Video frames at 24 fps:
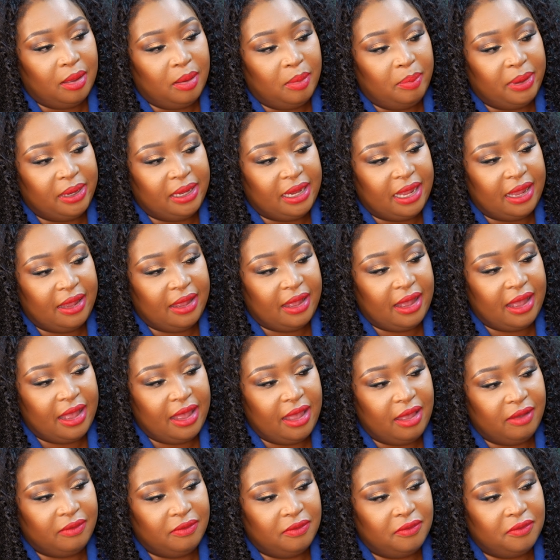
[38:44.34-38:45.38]
But I
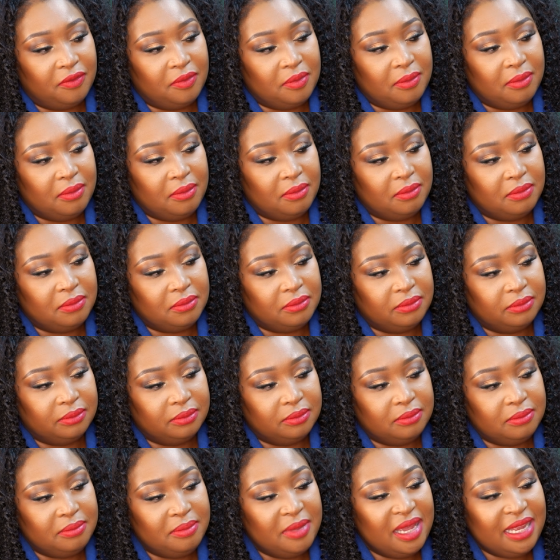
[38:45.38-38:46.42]
have
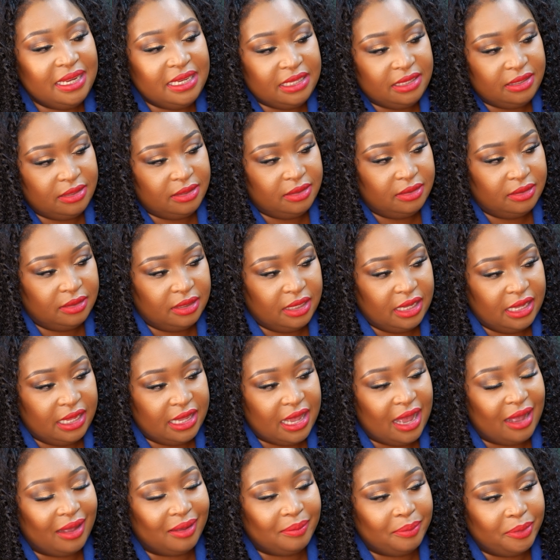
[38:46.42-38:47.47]
many a
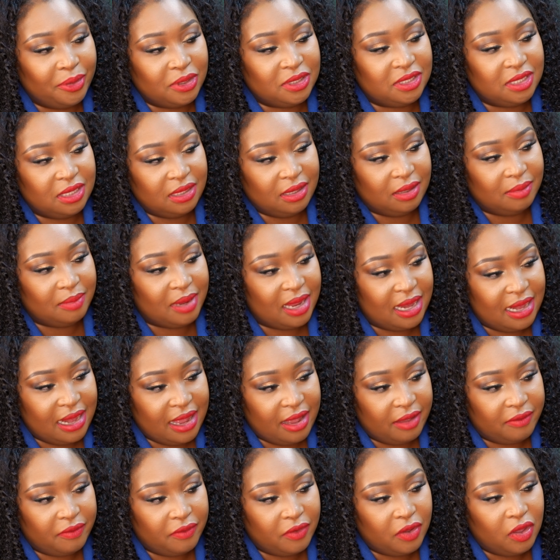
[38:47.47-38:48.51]
young person in my
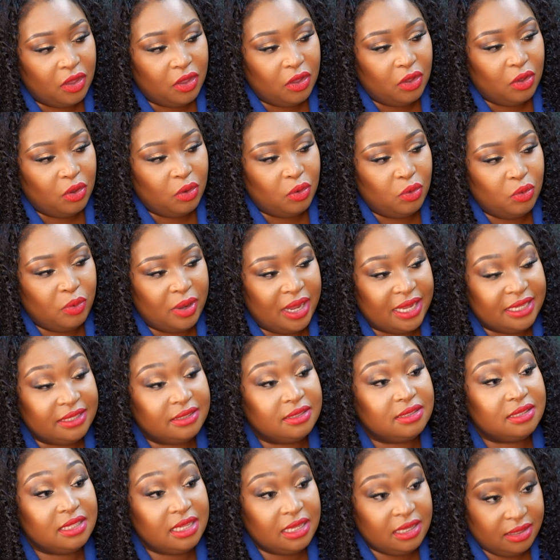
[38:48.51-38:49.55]
life who I
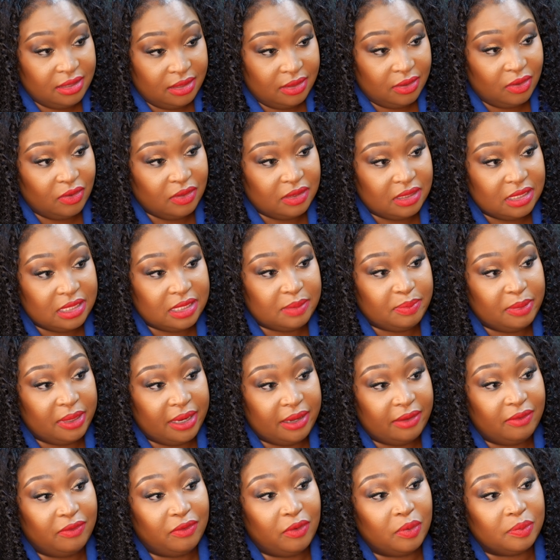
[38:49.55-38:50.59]
see on these
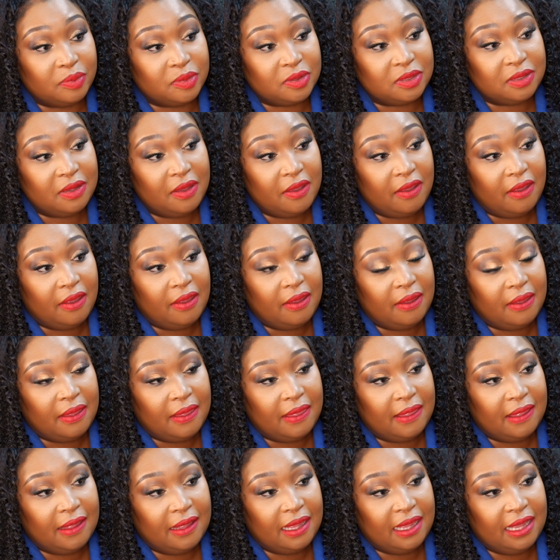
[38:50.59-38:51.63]
platforms
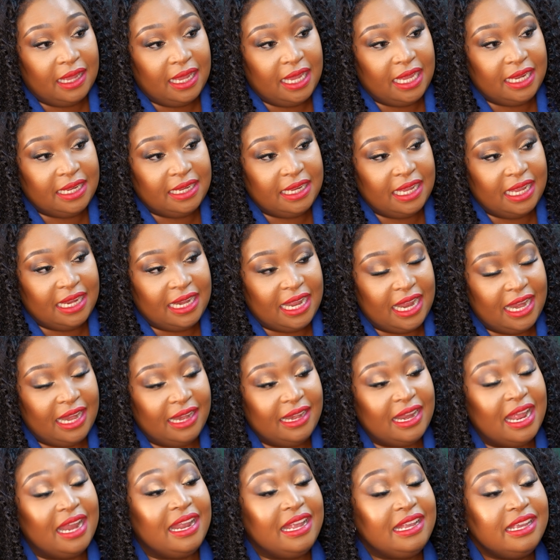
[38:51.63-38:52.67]
and
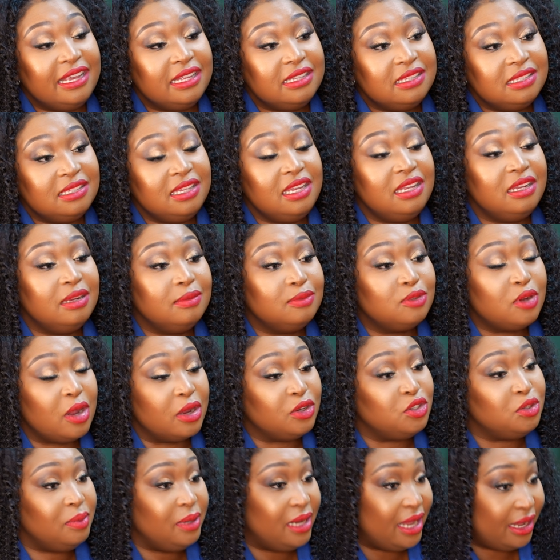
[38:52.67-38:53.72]
I can see them trying
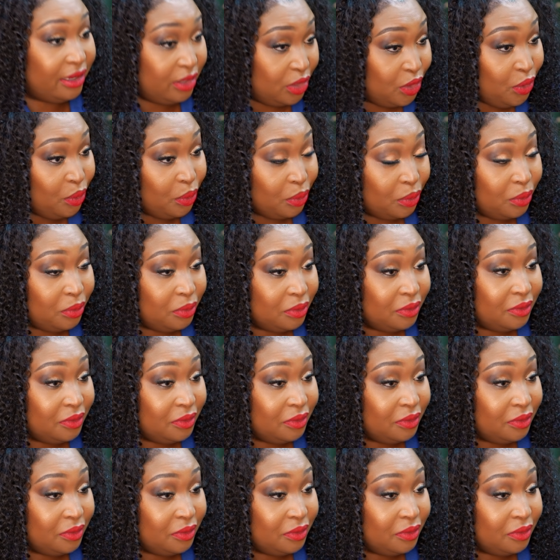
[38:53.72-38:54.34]
to be like you.